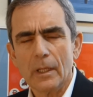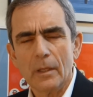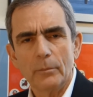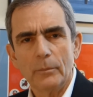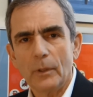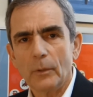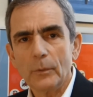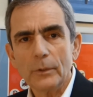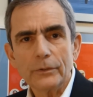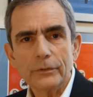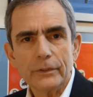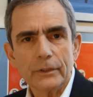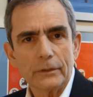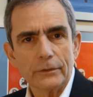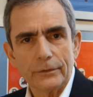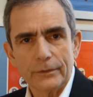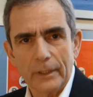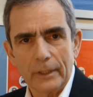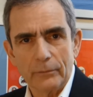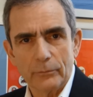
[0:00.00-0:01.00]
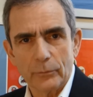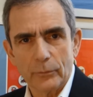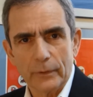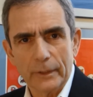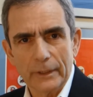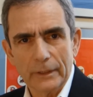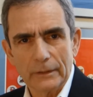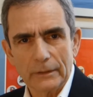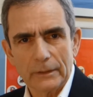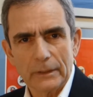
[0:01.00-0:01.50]
But we still stayed
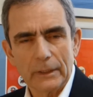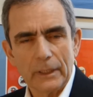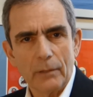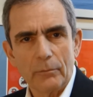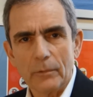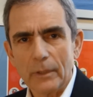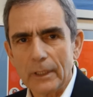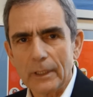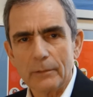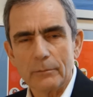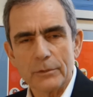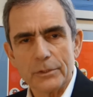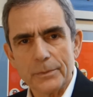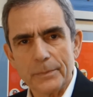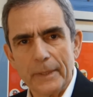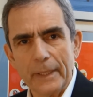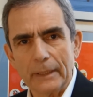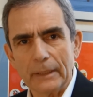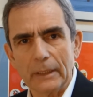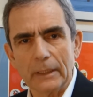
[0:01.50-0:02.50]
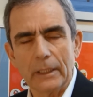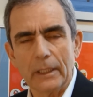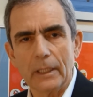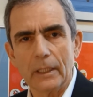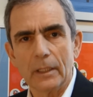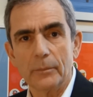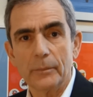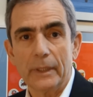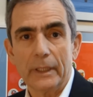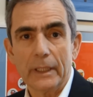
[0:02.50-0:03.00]
friends, and I really respected
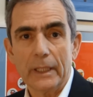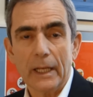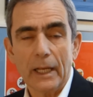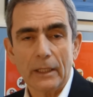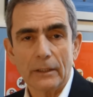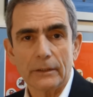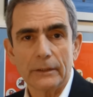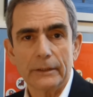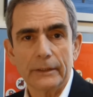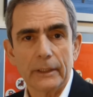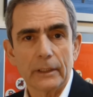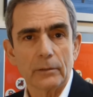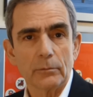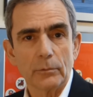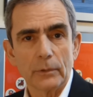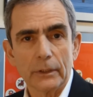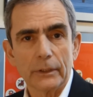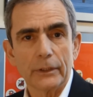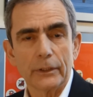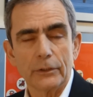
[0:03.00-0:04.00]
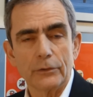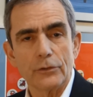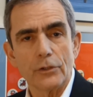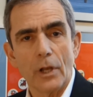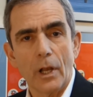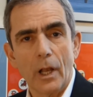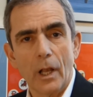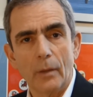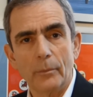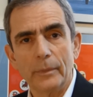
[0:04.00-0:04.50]
him, and he actually did a really good
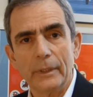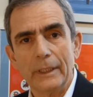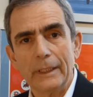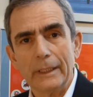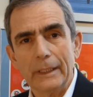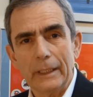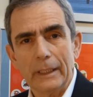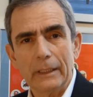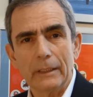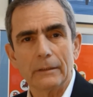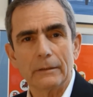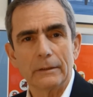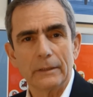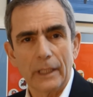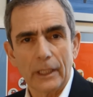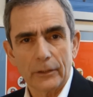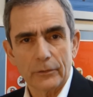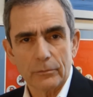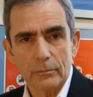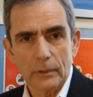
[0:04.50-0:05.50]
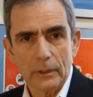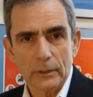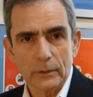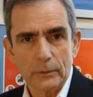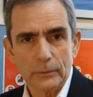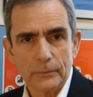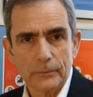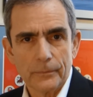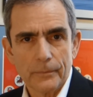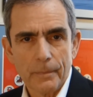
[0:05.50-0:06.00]
job in his next
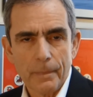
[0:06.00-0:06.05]
role.